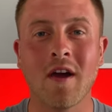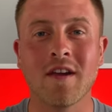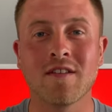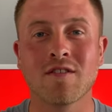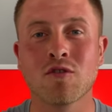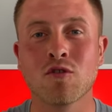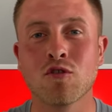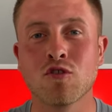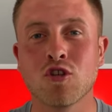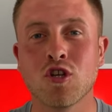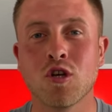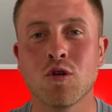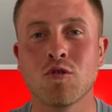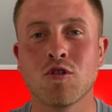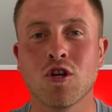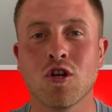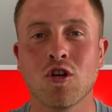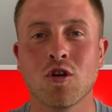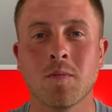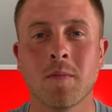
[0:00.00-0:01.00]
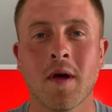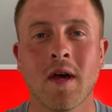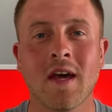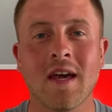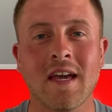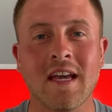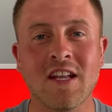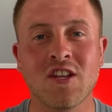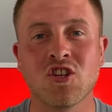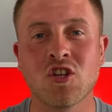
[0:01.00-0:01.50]
is good YouTube?
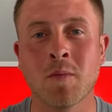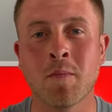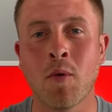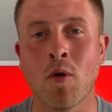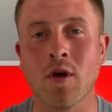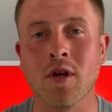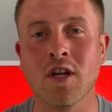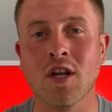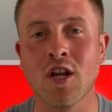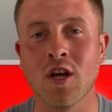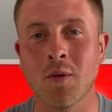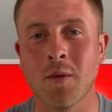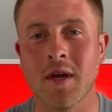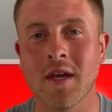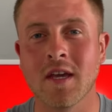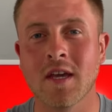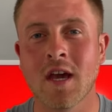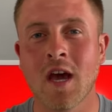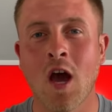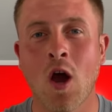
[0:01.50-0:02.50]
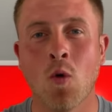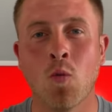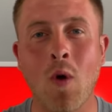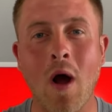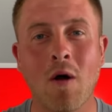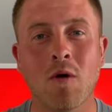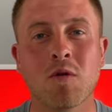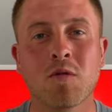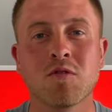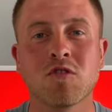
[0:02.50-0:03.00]
It's your boy Lewis.
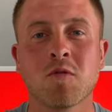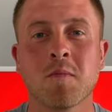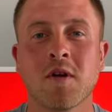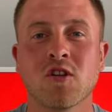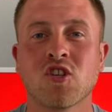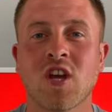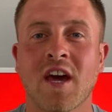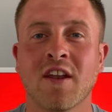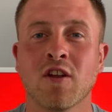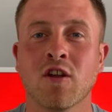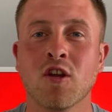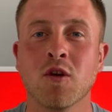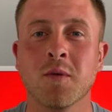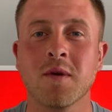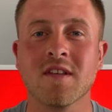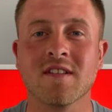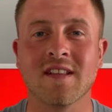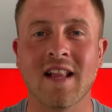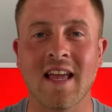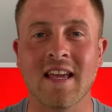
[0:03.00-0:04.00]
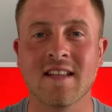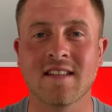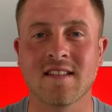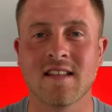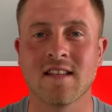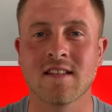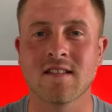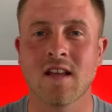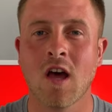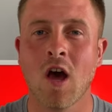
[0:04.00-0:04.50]
Welcome to my channel Lewis
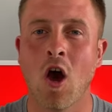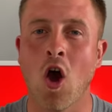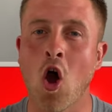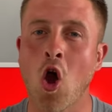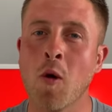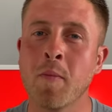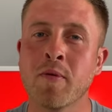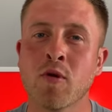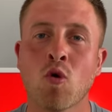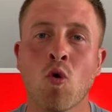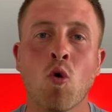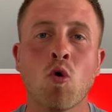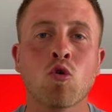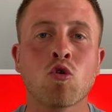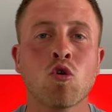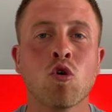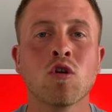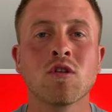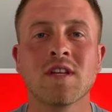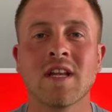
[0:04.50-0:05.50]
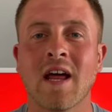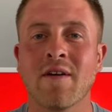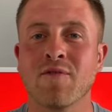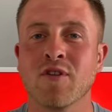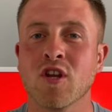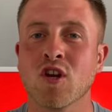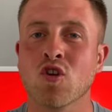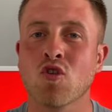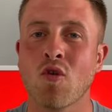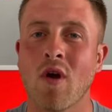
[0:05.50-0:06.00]
Laces. I hope you're all good and
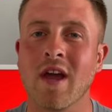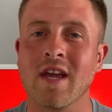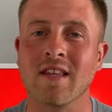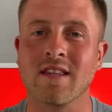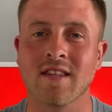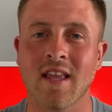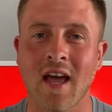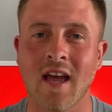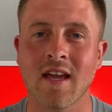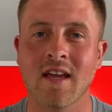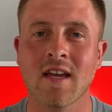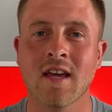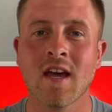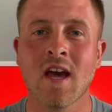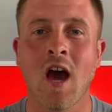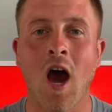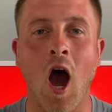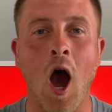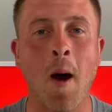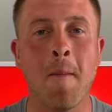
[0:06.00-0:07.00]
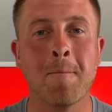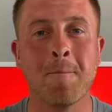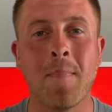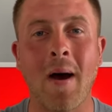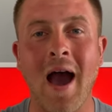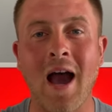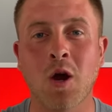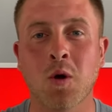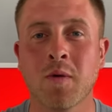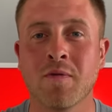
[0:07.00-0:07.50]
having a great day. I'm
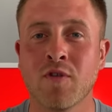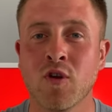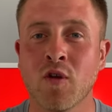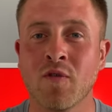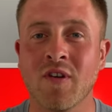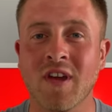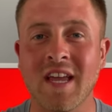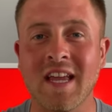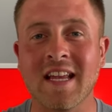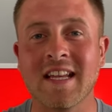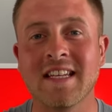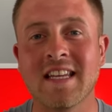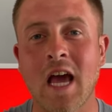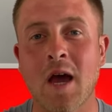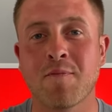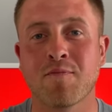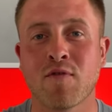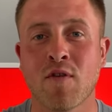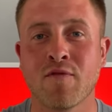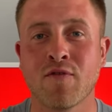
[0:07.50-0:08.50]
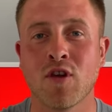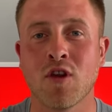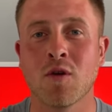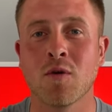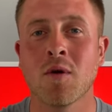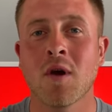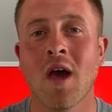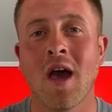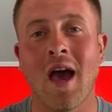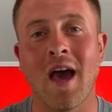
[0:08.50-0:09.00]
back with another in-depth
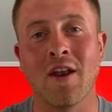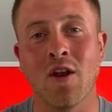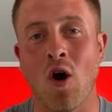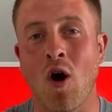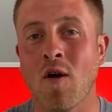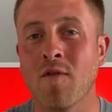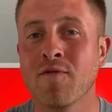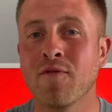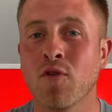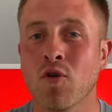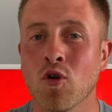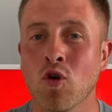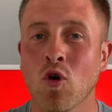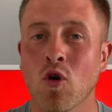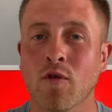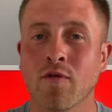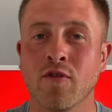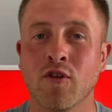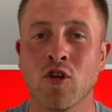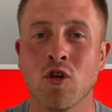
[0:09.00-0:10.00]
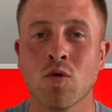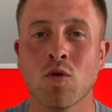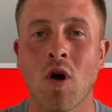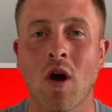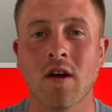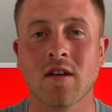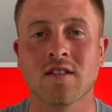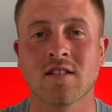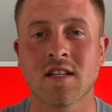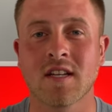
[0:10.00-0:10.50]
review and on-foot look for you
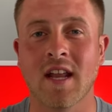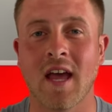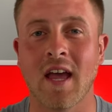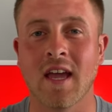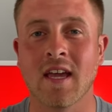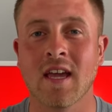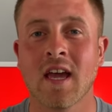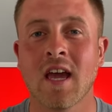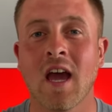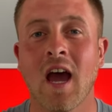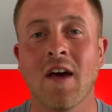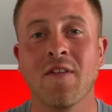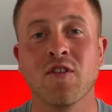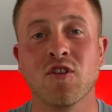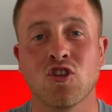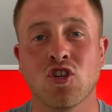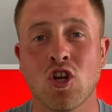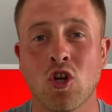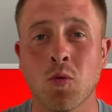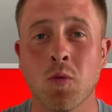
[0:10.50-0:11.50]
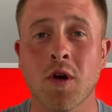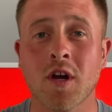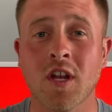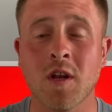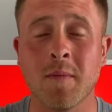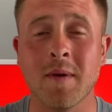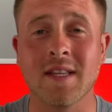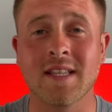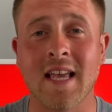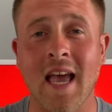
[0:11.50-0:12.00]
guys today. And the shoe we're going to
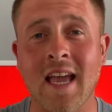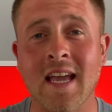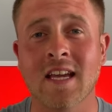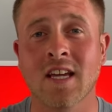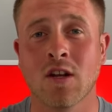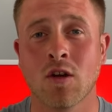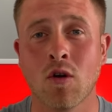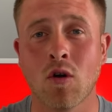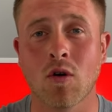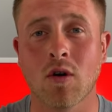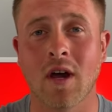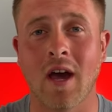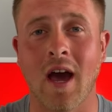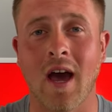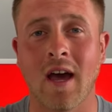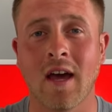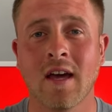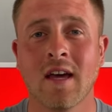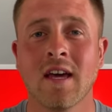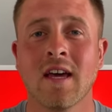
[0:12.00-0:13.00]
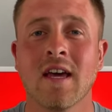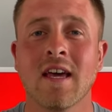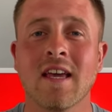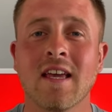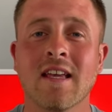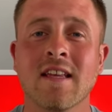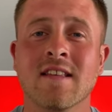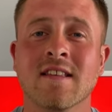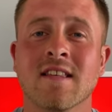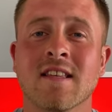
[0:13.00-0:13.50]
be taking a look at
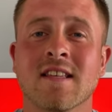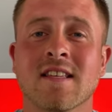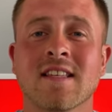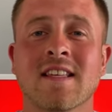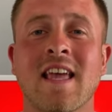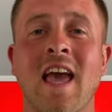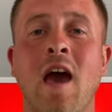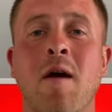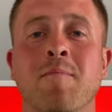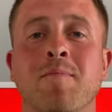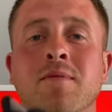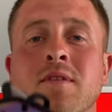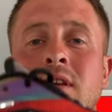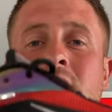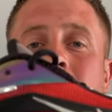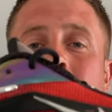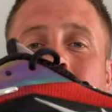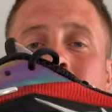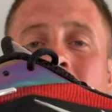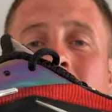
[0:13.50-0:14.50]
is the Skepta